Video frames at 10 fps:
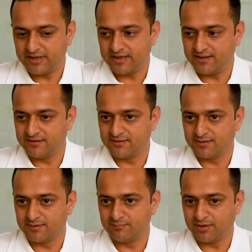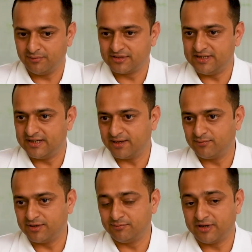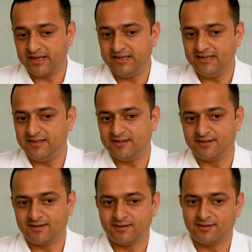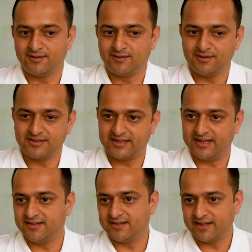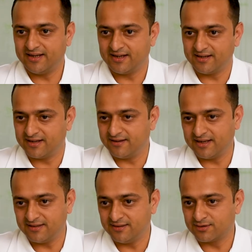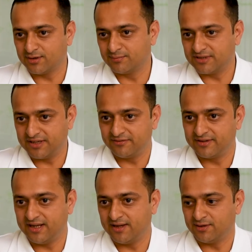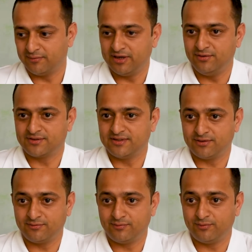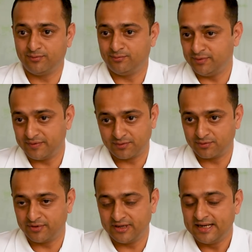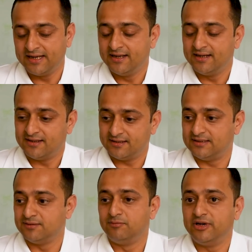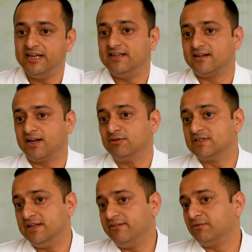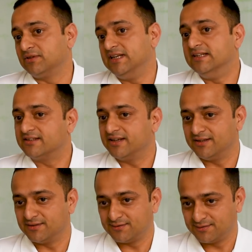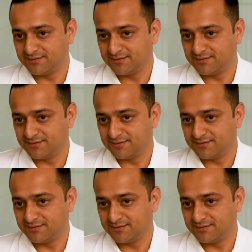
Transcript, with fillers: and uh, obviously like with my uh, stake that I had at, at ESOPs and everything and the valuation that we were growing, the money that I was leaving was insane.